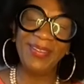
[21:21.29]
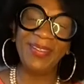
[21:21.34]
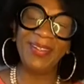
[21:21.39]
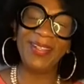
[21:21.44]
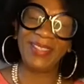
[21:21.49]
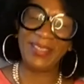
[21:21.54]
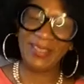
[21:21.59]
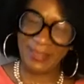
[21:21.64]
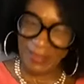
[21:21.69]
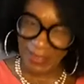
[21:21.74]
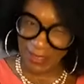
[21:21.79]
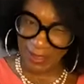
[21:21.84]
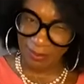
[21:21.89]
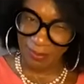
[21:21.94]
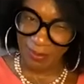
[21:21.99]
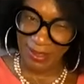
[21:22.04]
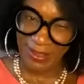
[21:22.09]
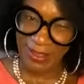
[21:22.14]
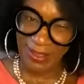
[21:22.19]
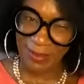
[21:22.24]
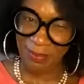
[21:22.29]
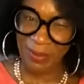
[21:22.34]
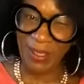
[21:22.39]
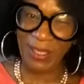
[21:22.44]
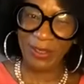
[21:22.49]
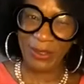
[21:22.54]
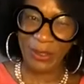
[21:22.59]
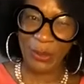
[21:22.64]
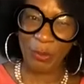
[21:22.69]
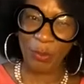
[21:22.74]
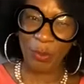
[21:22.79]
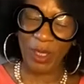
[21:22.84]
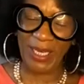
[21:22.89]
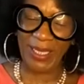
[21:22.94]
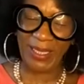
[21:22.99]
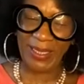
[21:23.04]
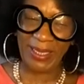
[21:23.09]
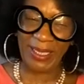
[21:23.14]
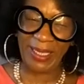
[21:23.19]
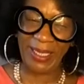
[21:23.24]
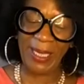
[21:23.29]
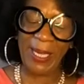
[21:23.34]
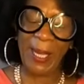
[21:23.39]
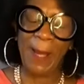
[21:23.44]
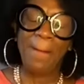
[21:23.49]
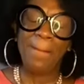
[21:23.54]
assignment in your writing.